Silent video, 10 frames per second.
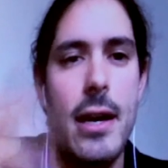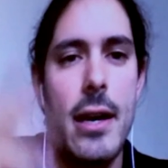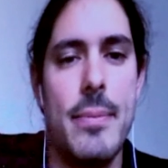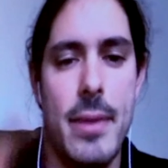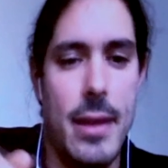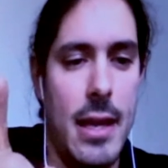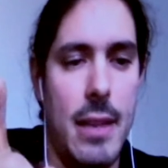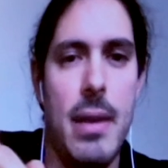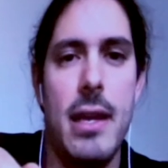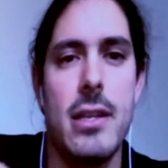up and
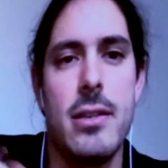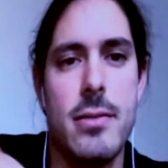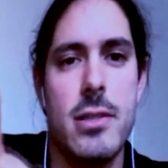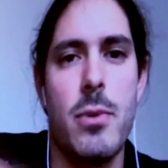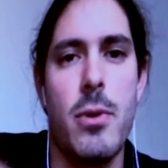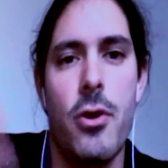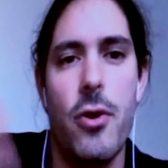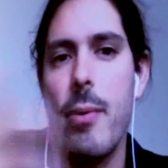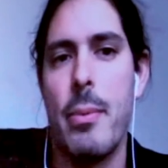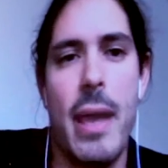make it small,
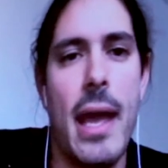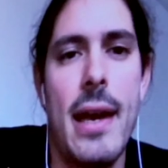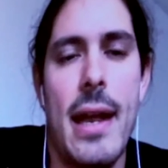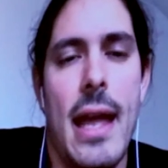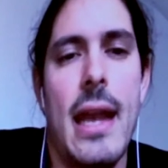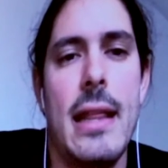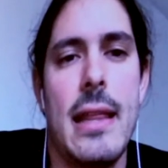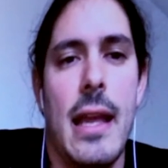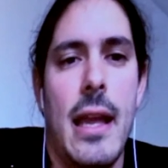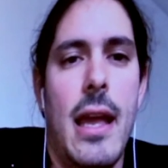grab a pen,
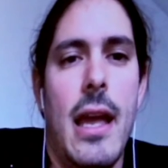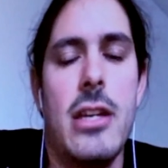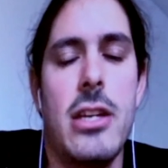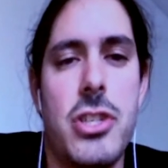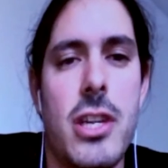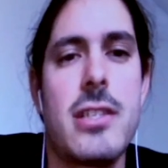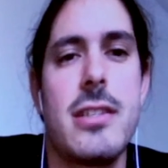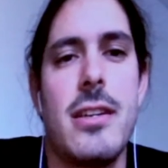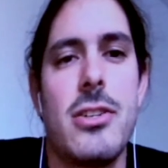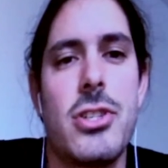anything, and
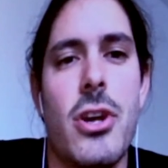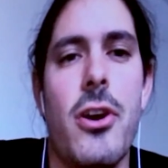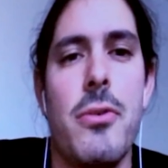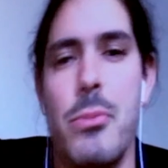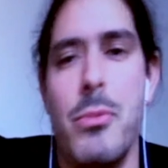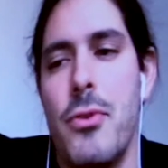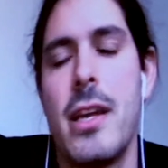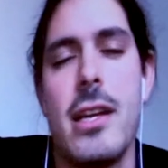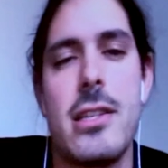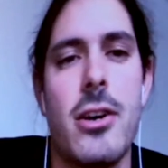just start
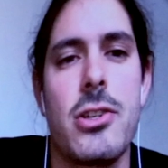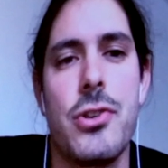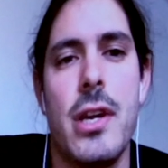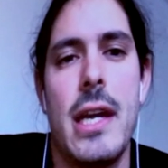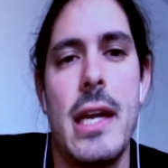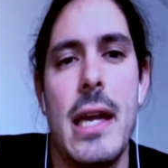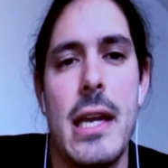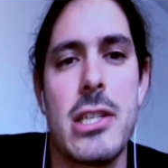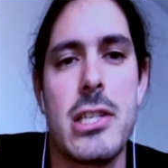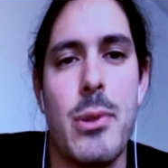moving and start training and
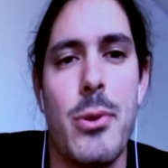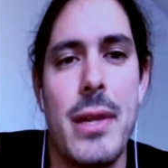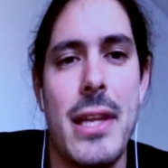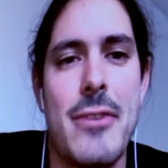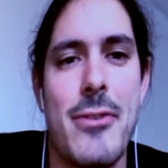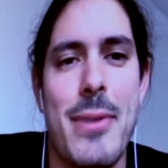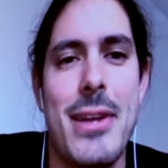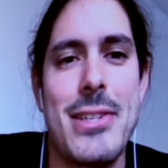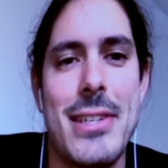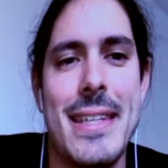exploring the
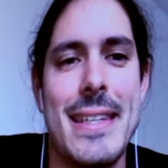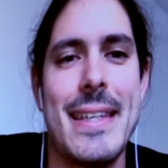information. And